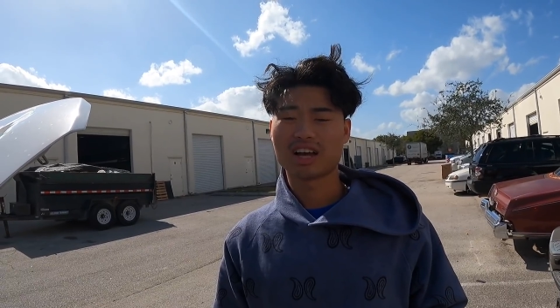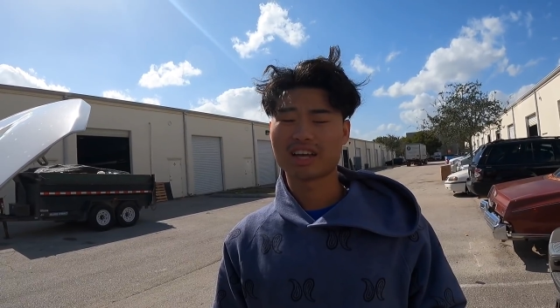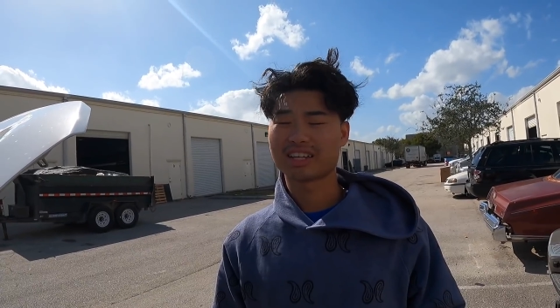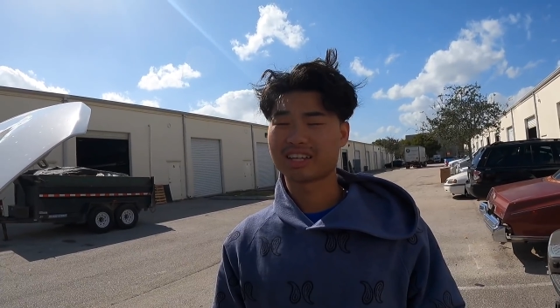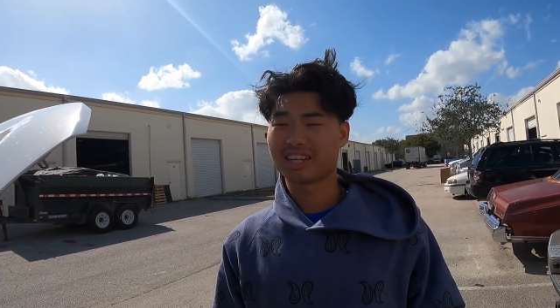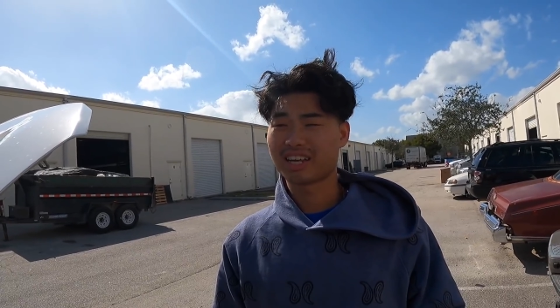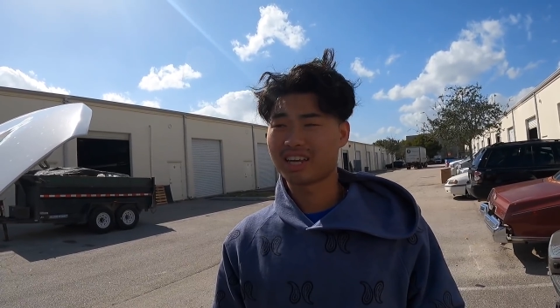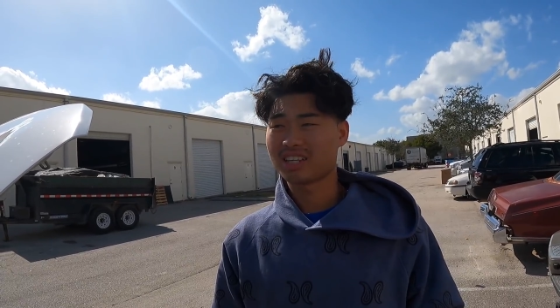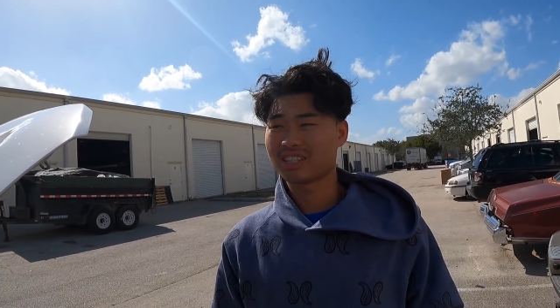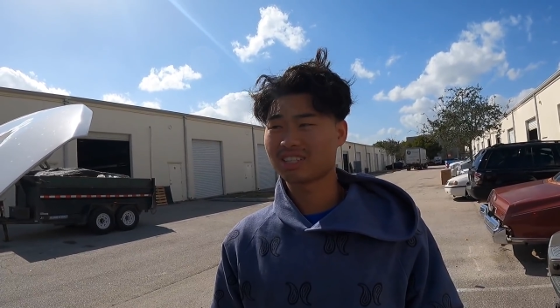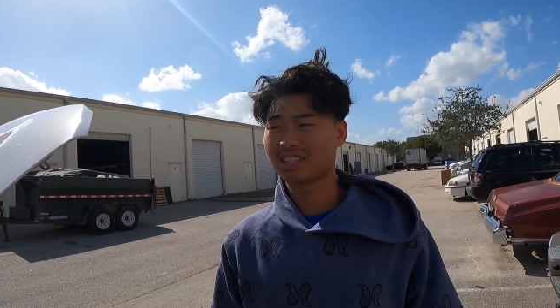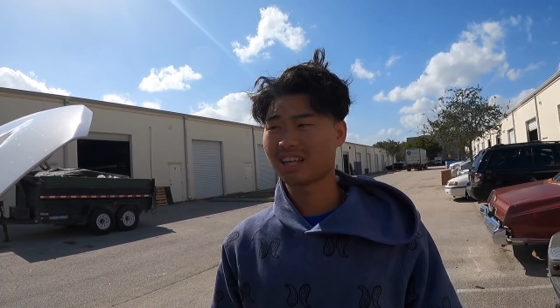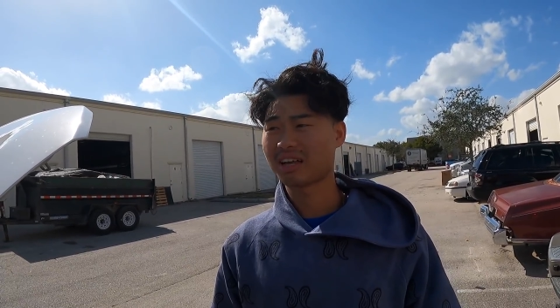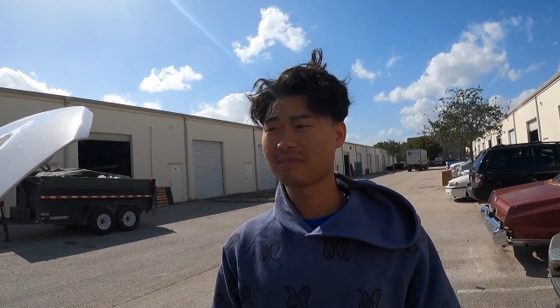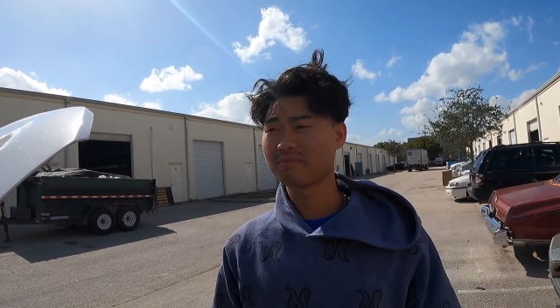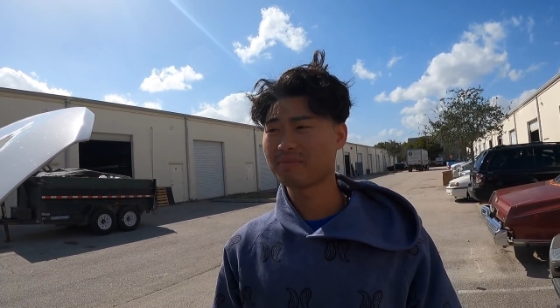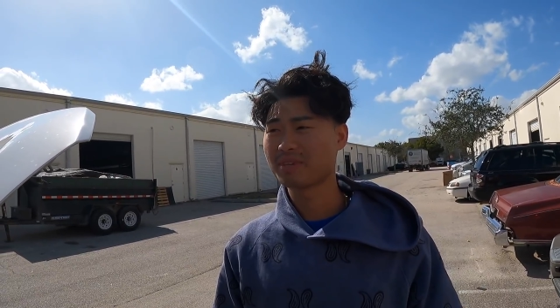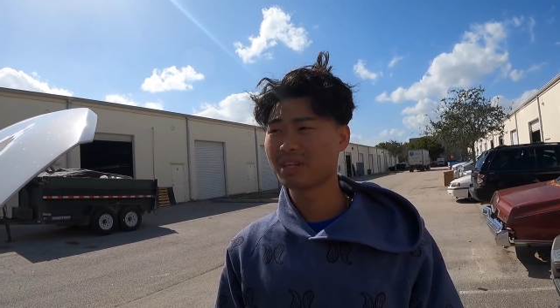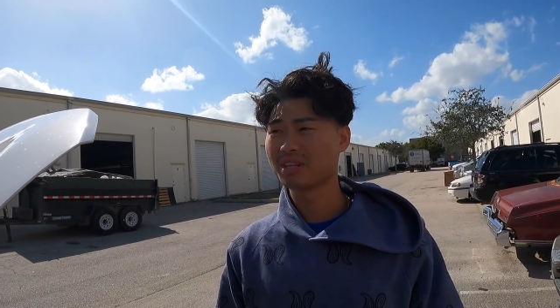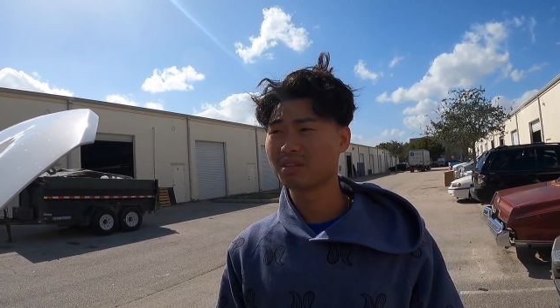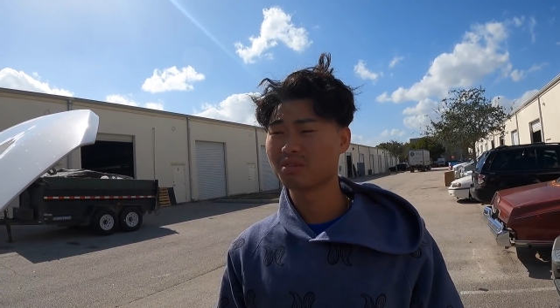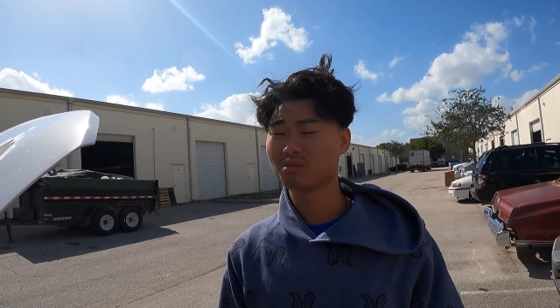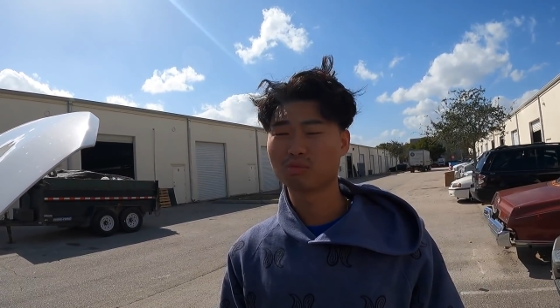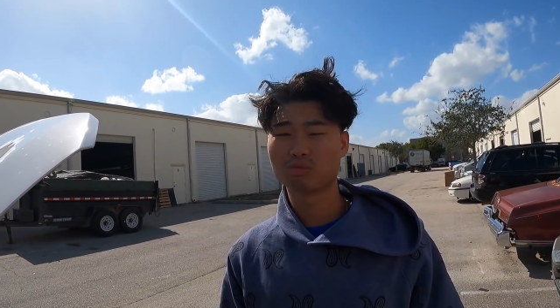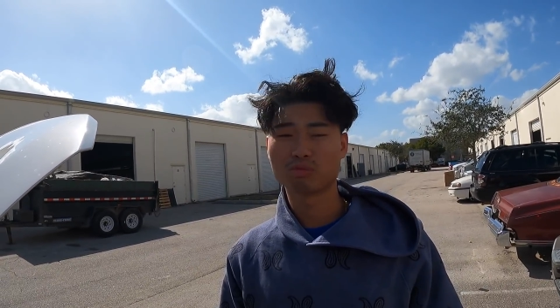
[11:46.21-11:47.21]
I guess, I
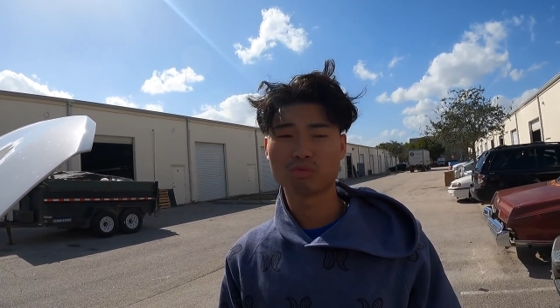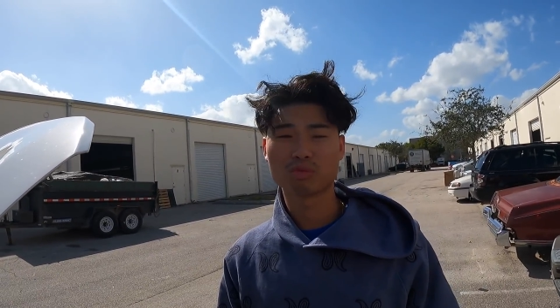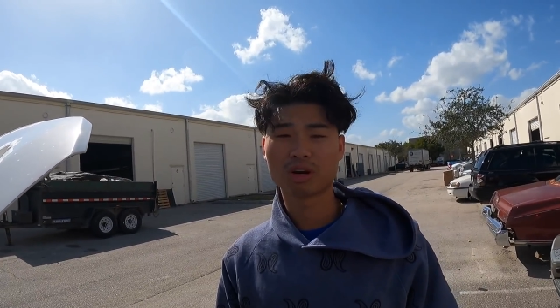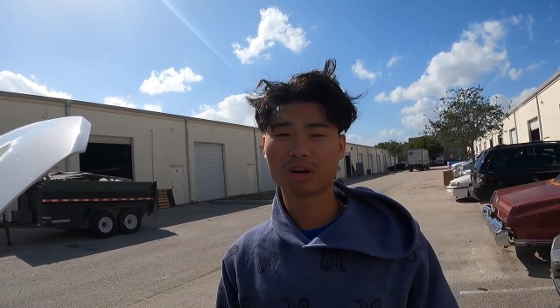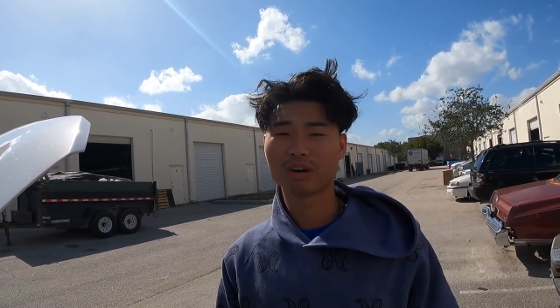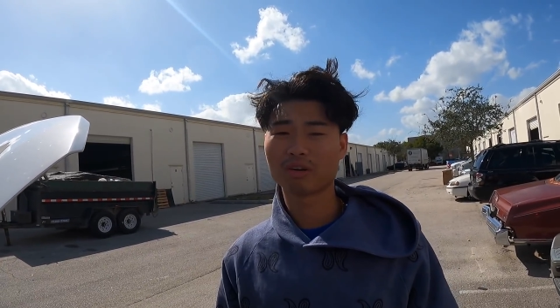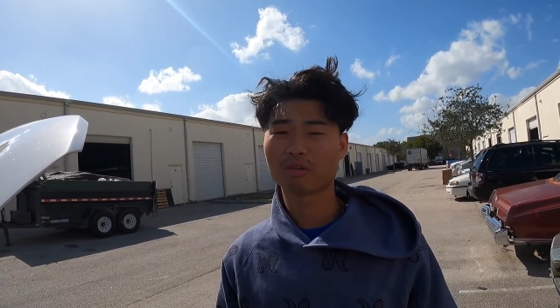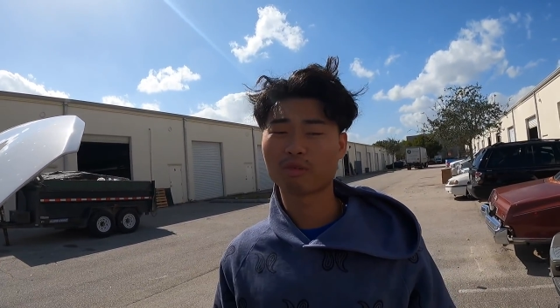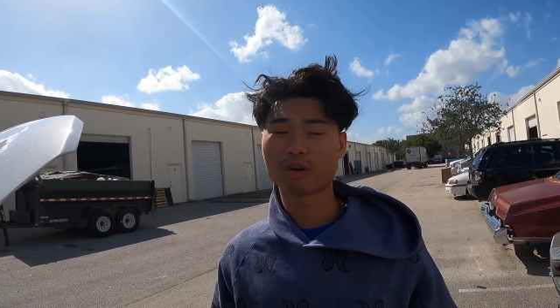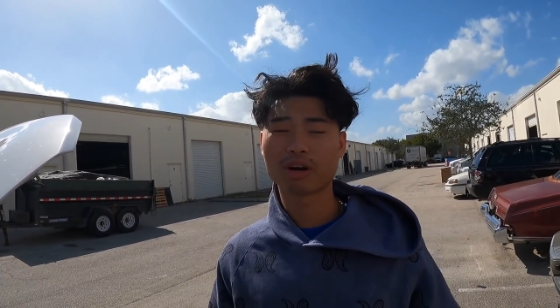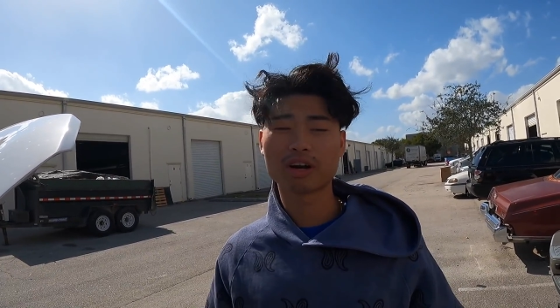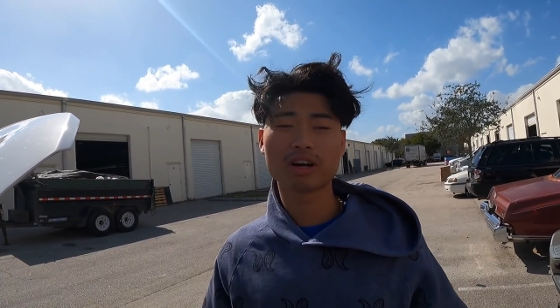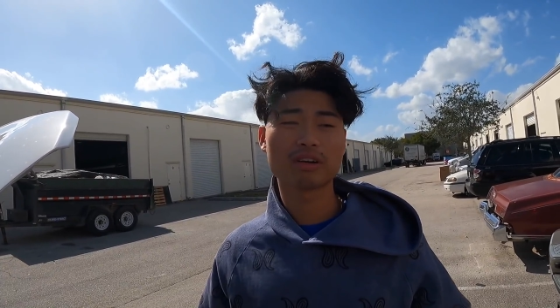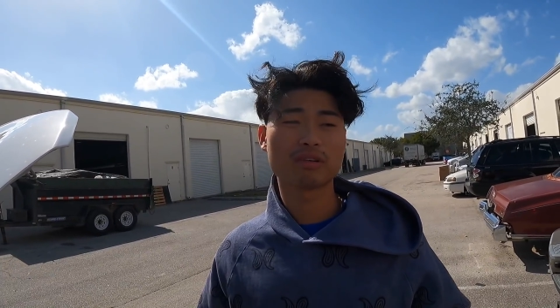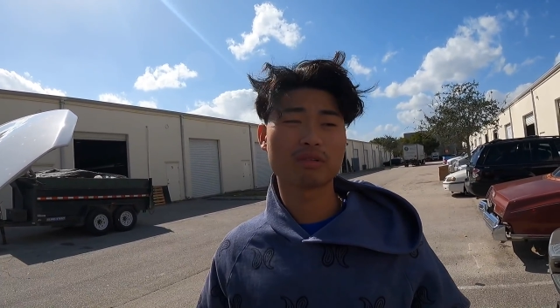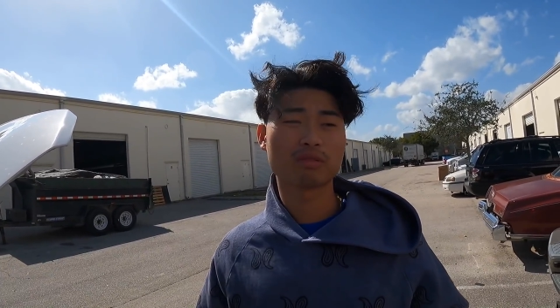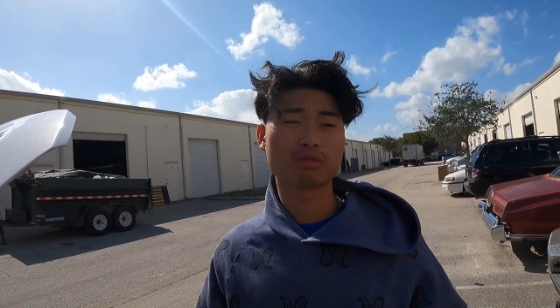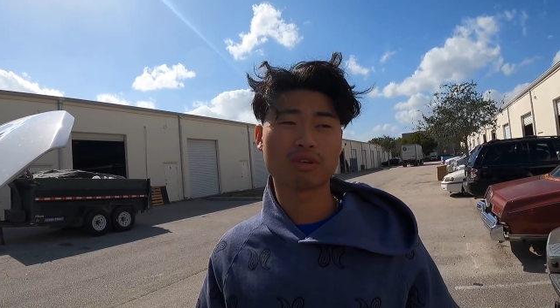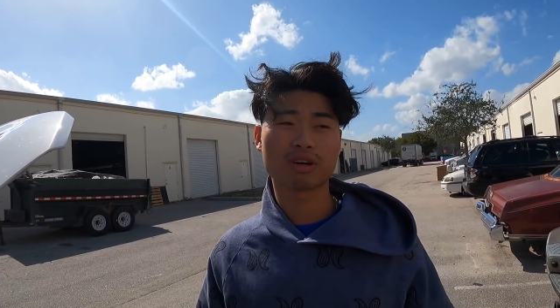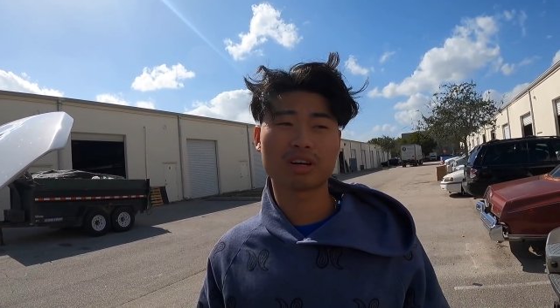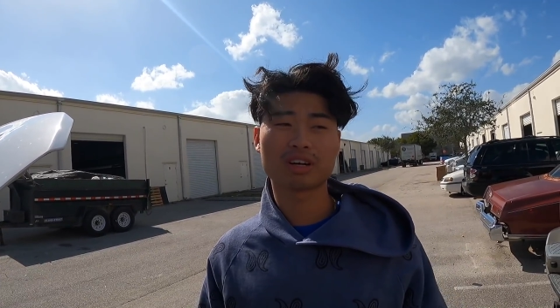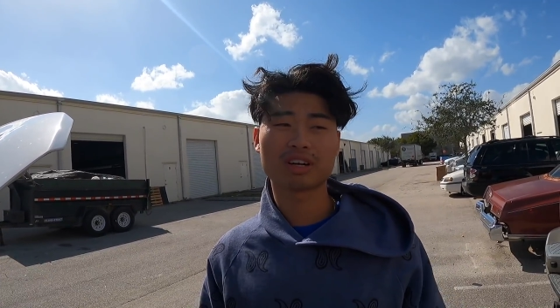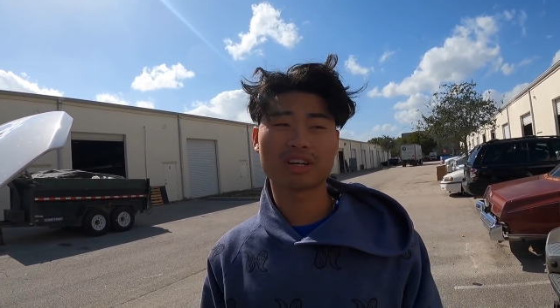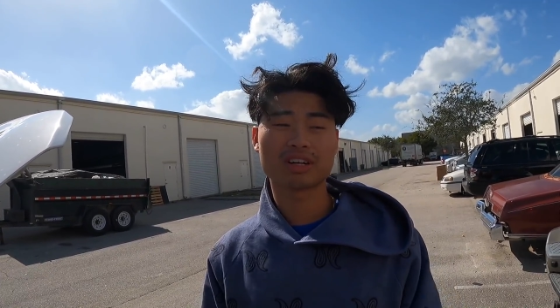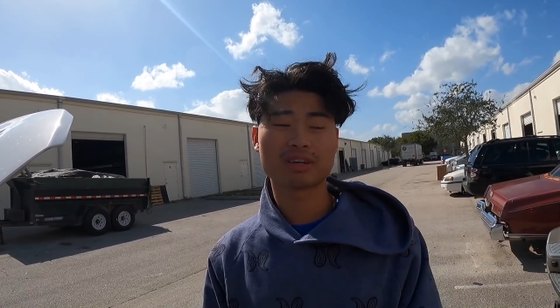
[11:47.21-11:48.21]
mean,
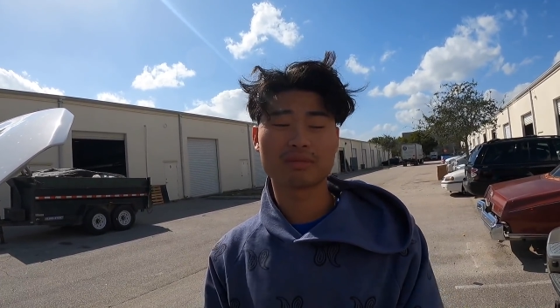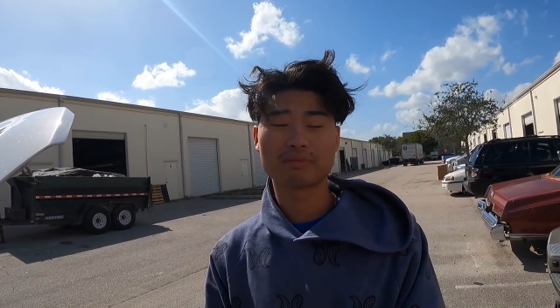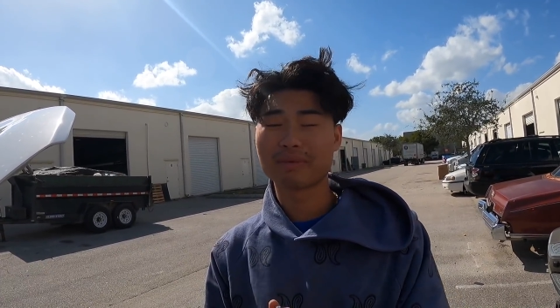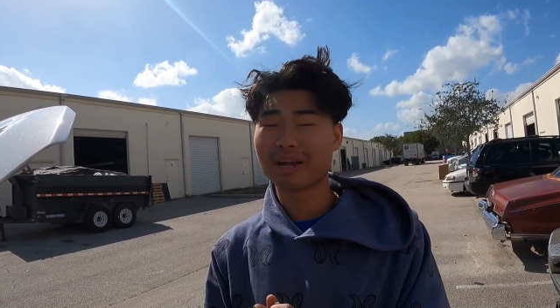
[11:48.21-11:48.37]
we're